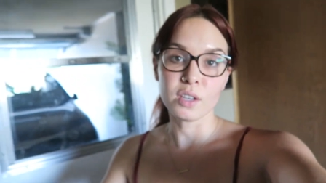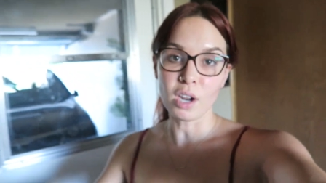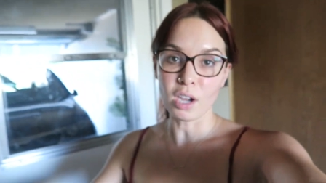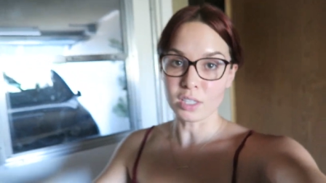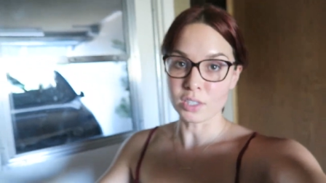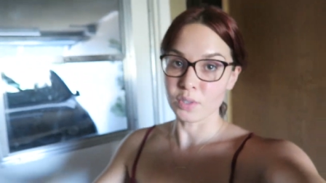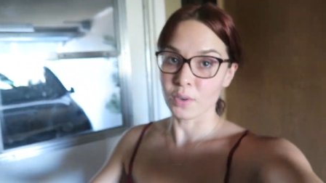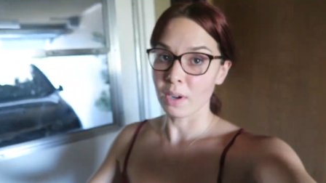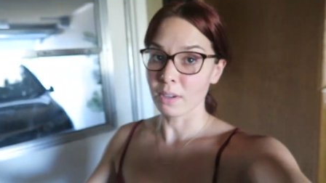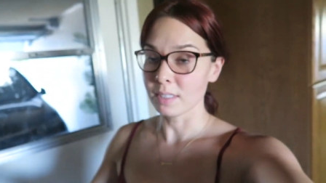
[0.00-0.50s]
The
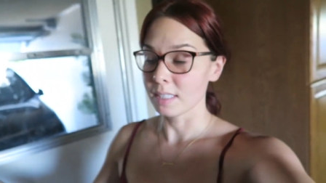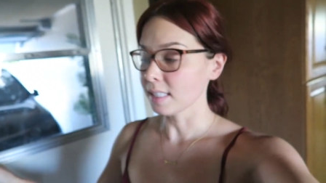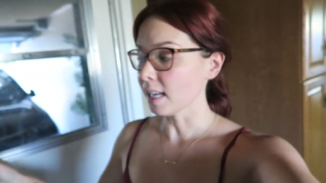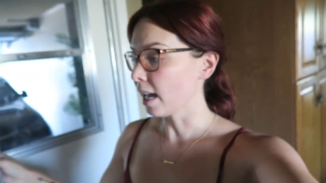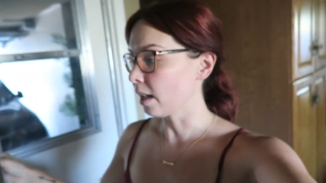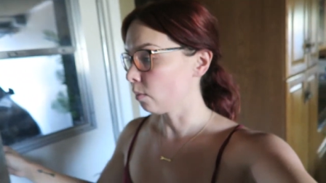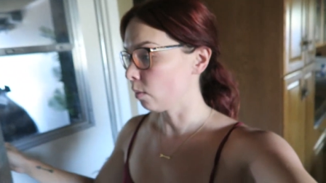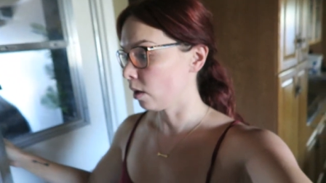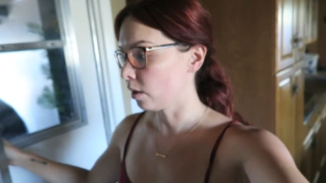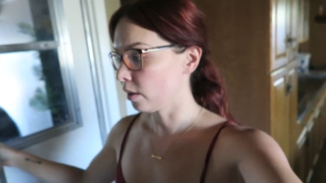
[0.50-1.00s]
dogs are
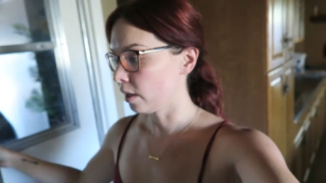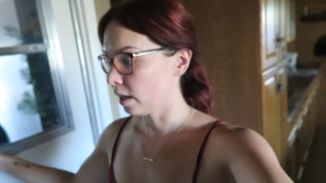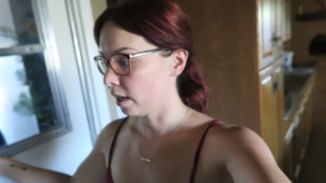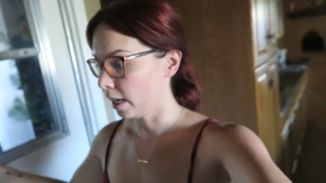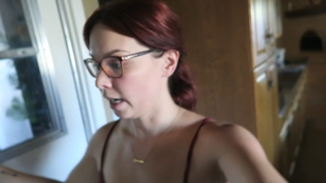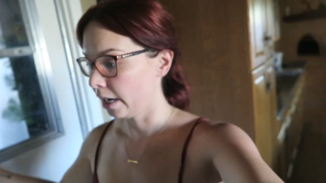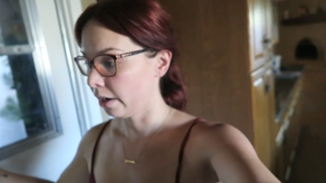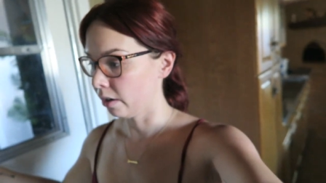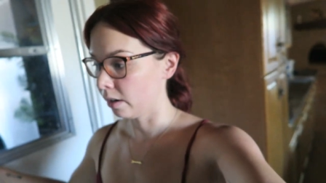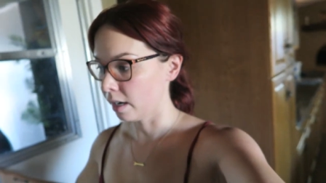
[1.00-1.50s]
outside while the
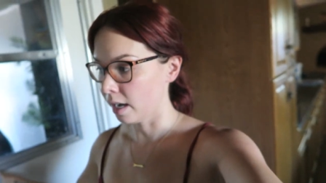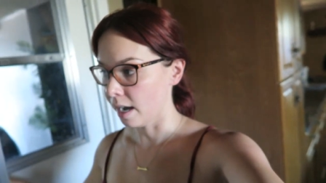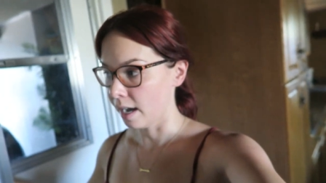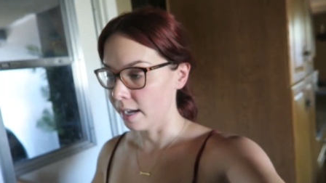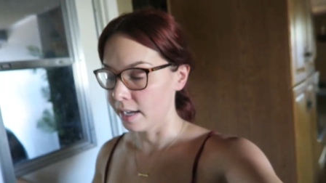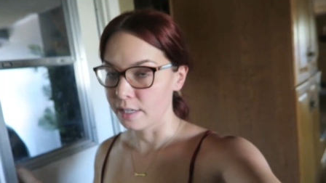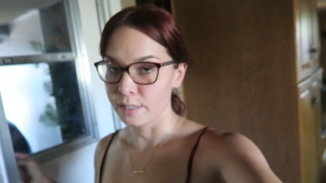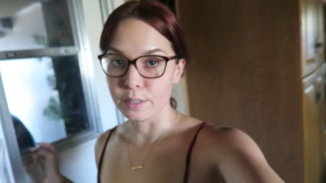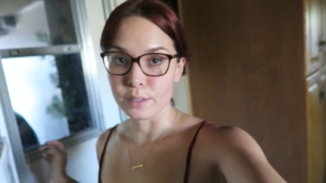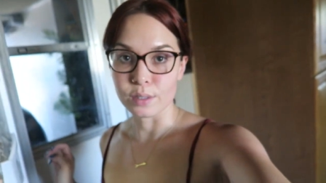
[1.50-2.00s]
air
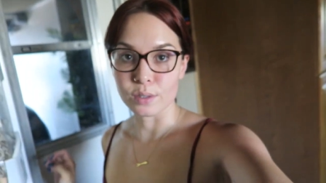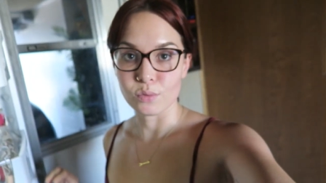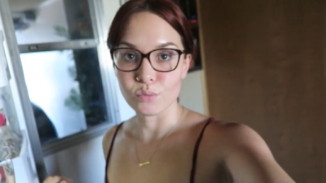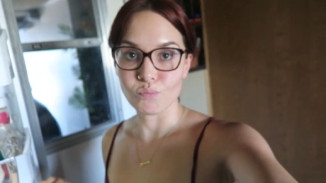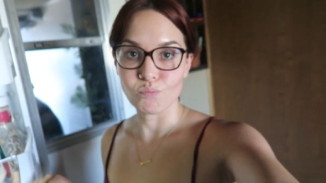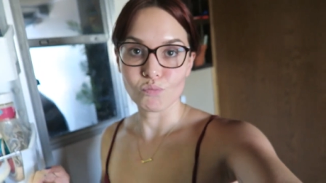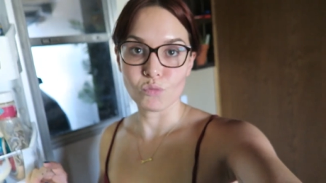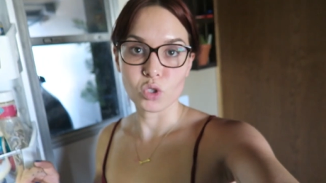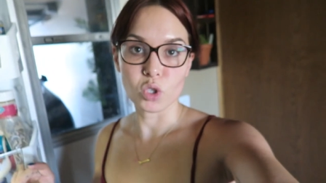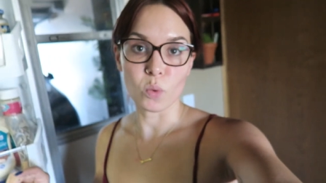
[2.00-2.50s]
guy is
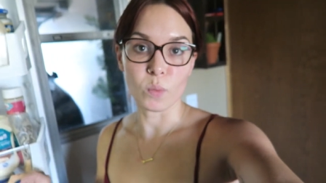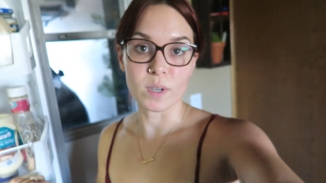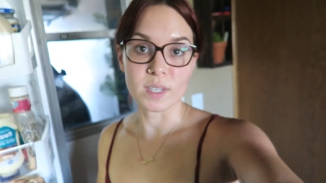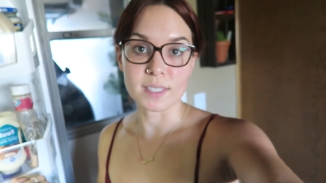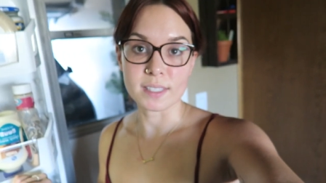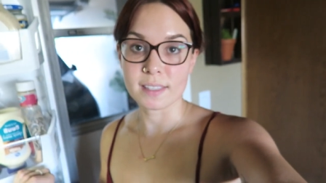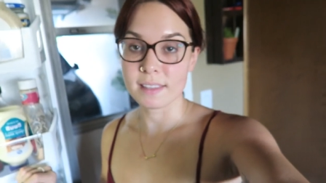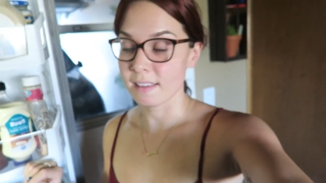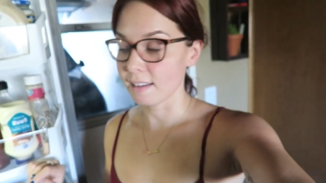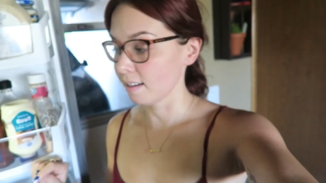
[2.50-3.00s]
doing
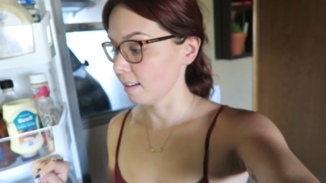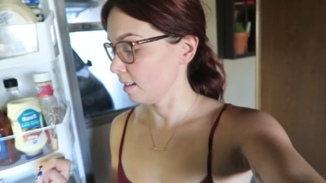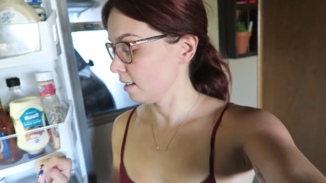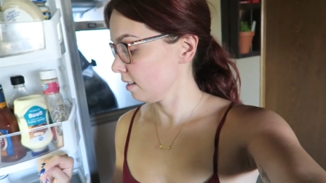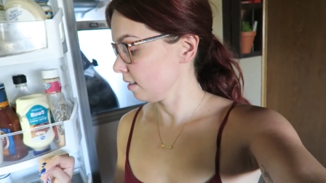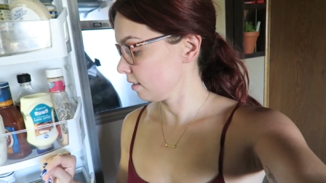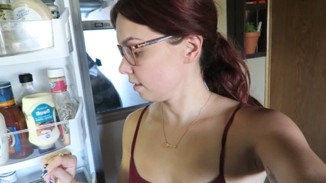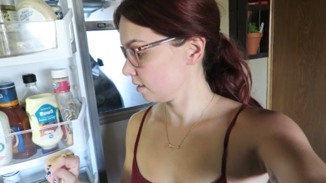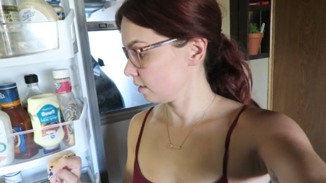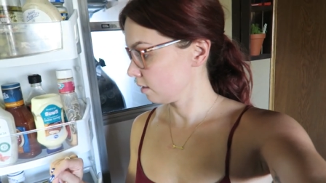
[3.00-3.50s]
his thing
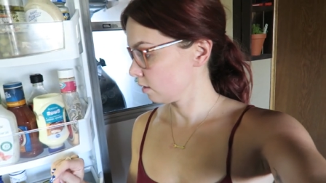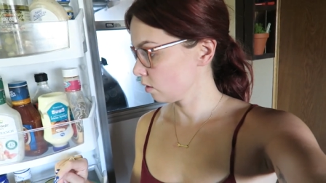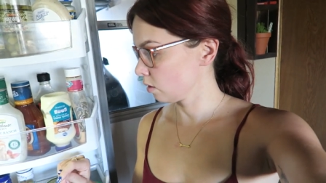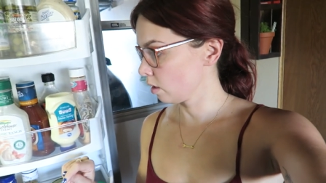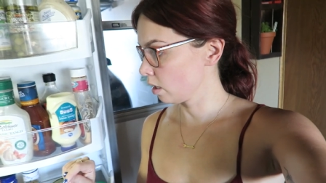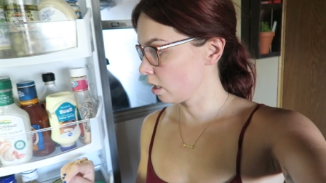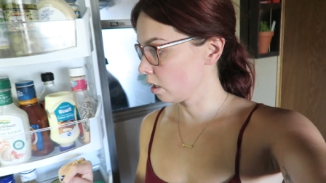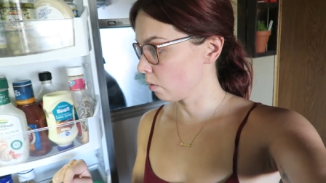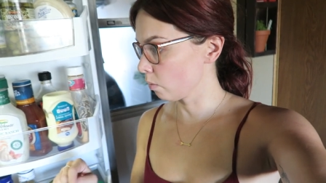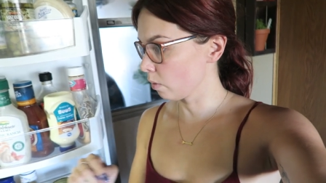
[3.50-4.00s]

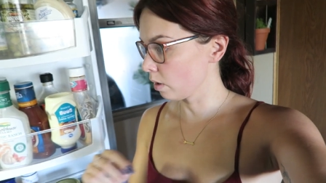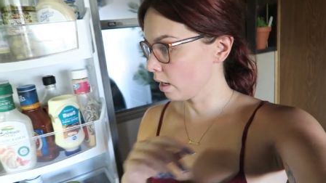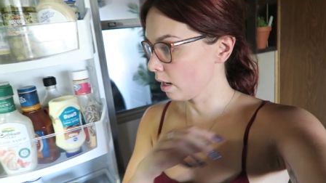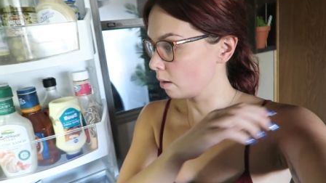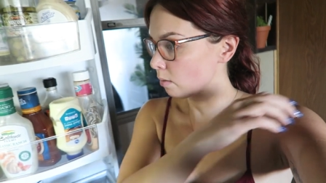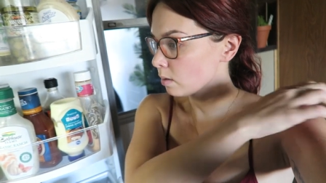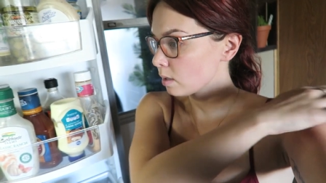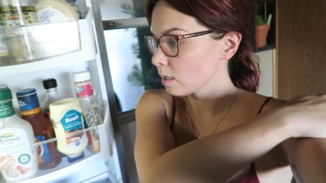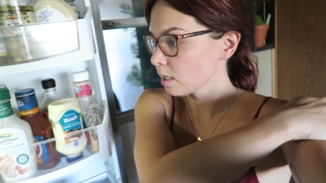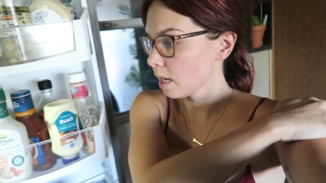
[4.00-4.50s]
so they don't run
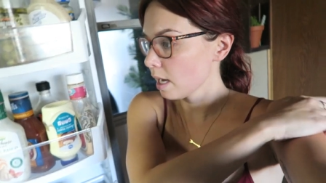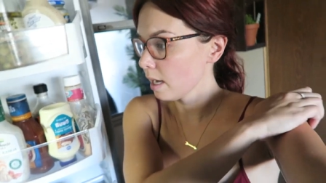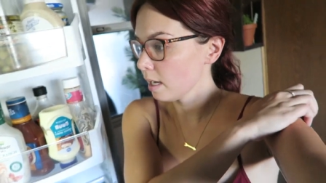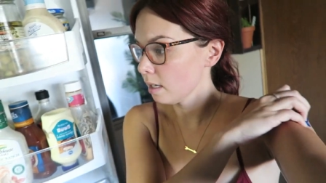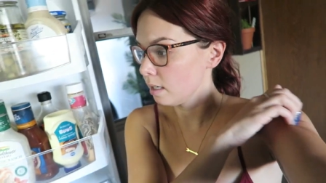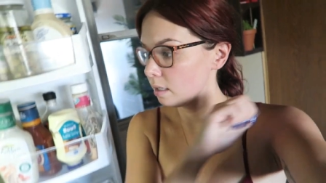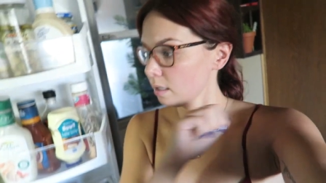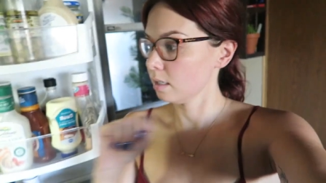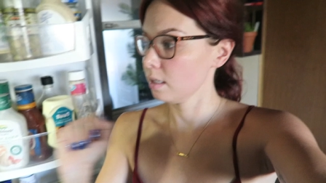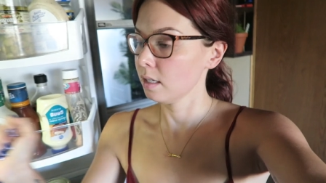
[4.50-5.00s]

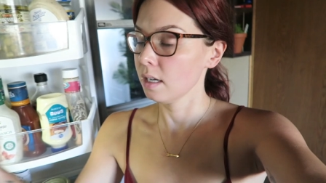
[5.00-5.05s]
outside.